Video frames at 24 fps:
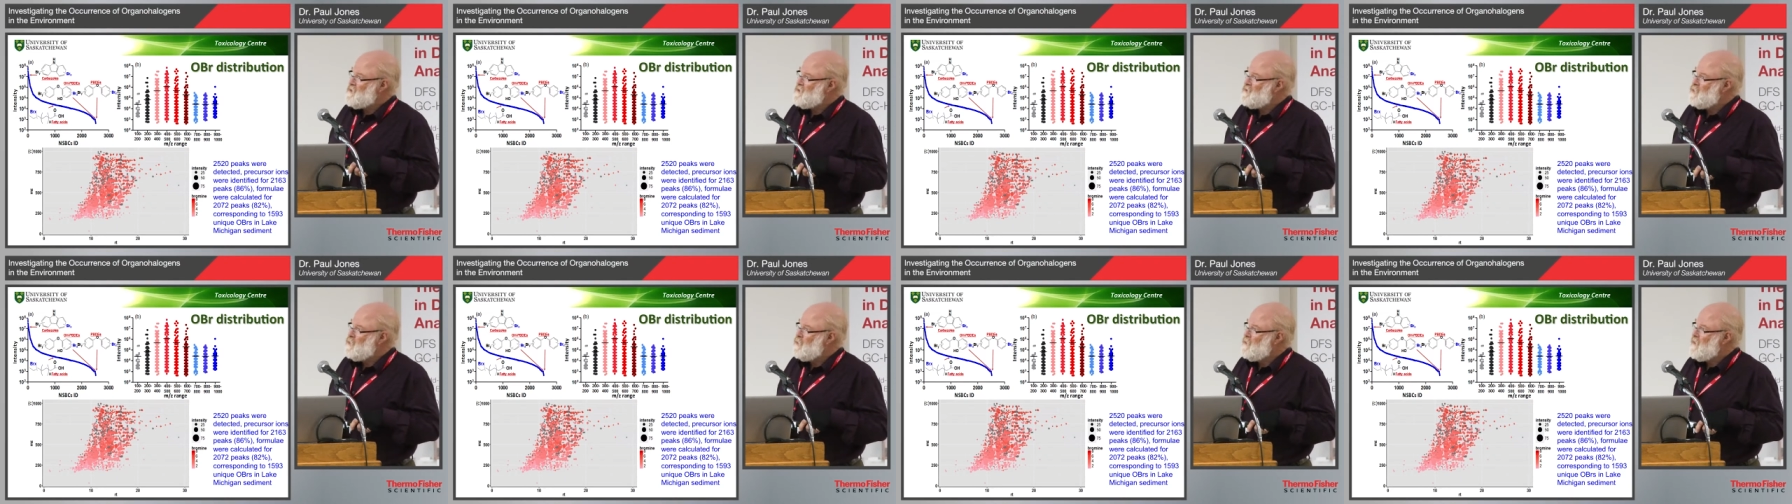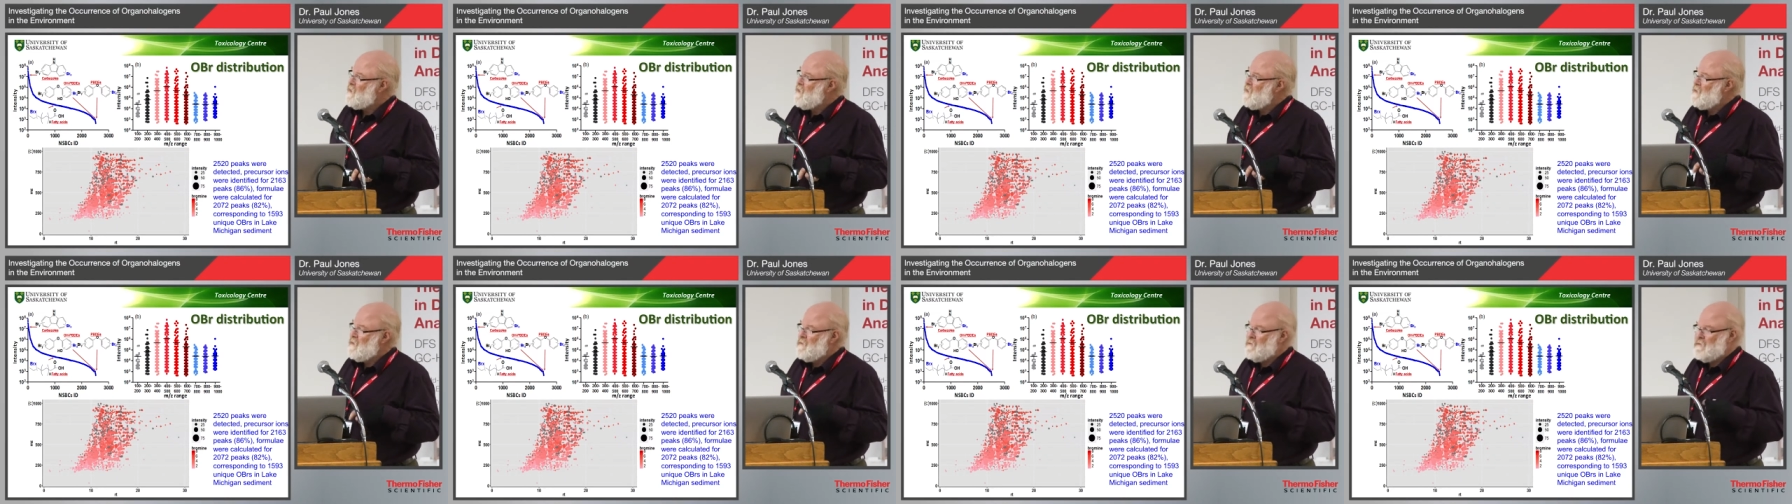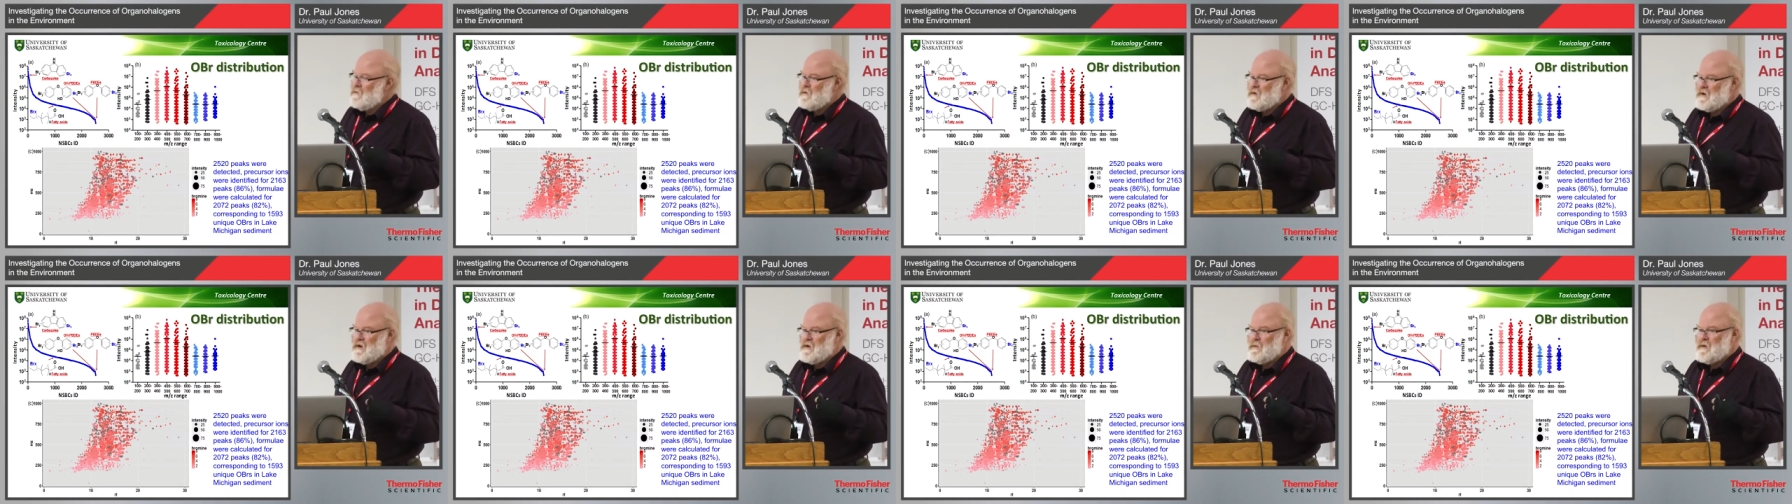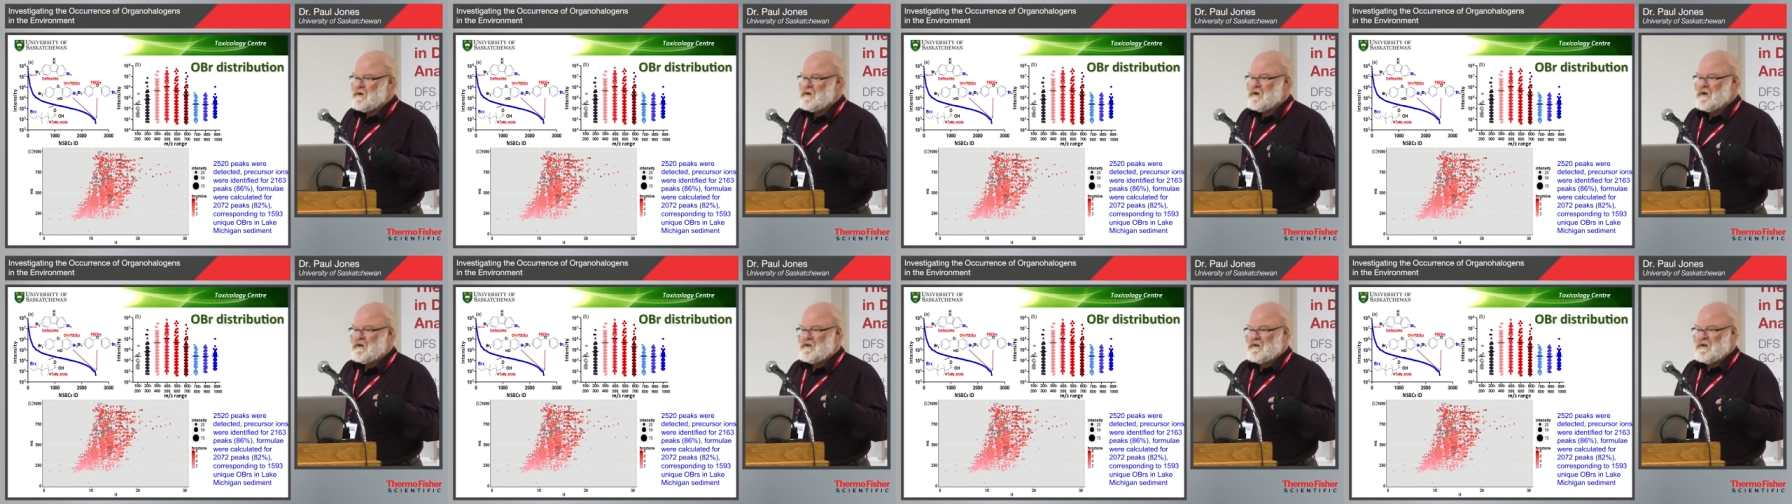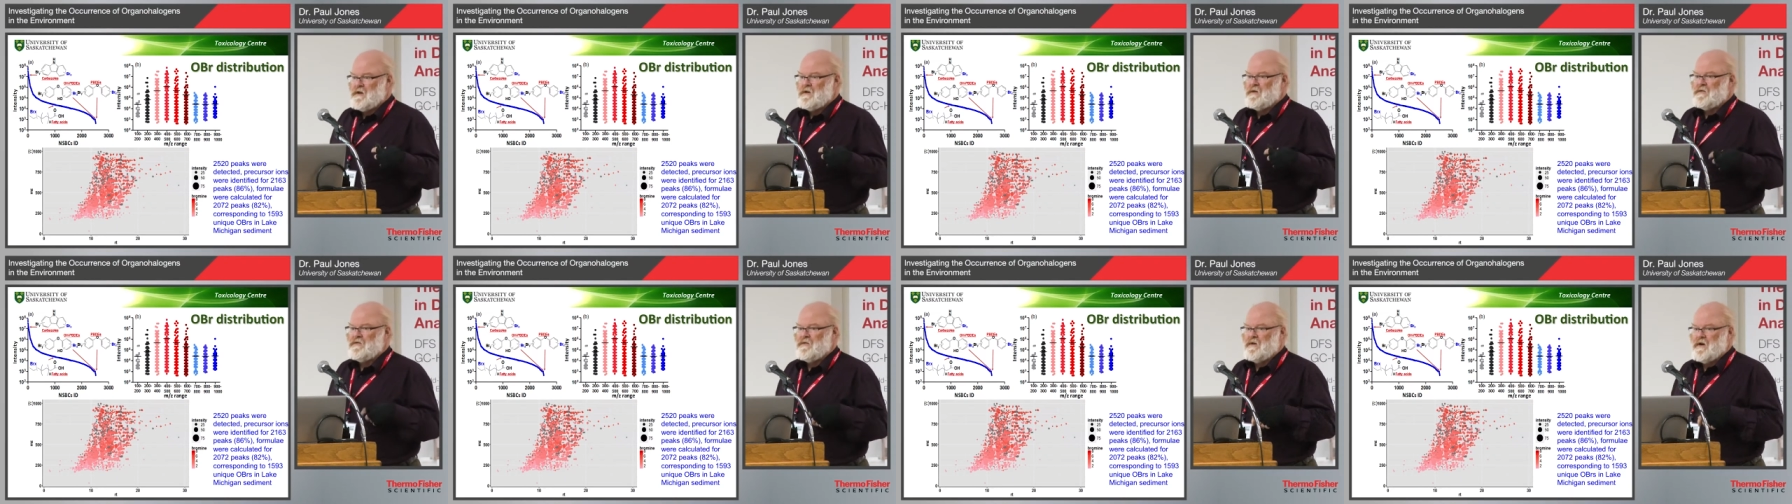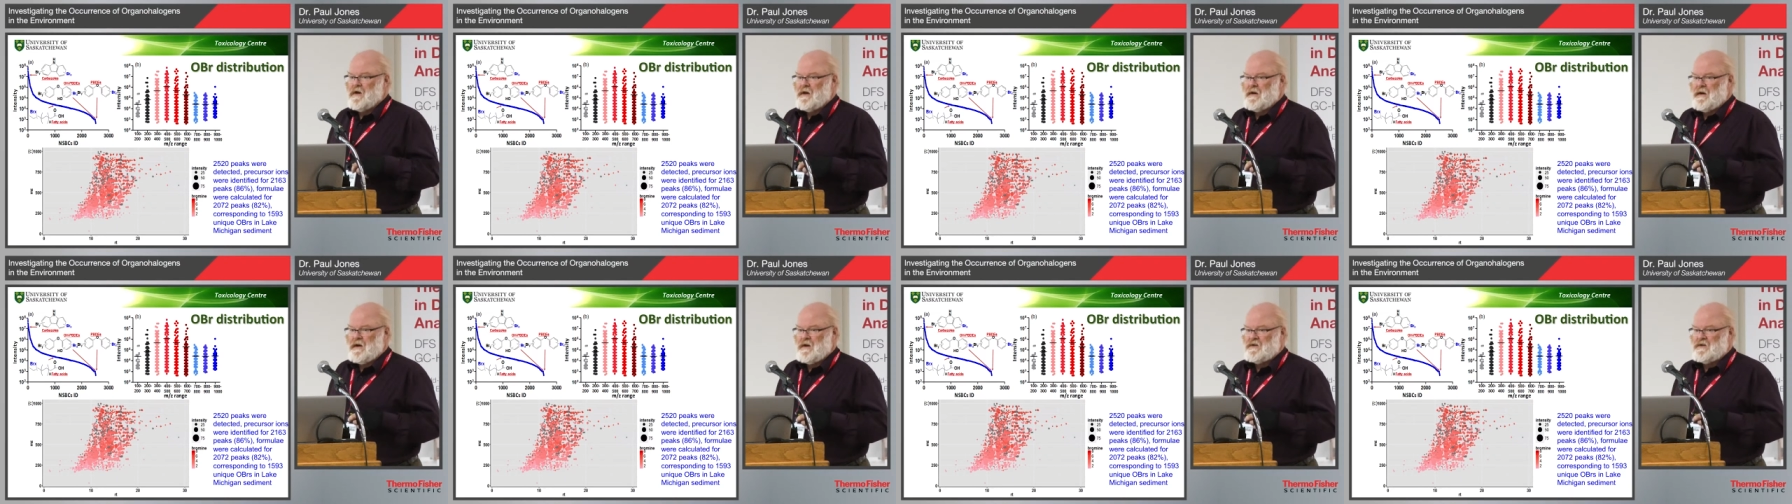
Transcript: this work hadn't really been identified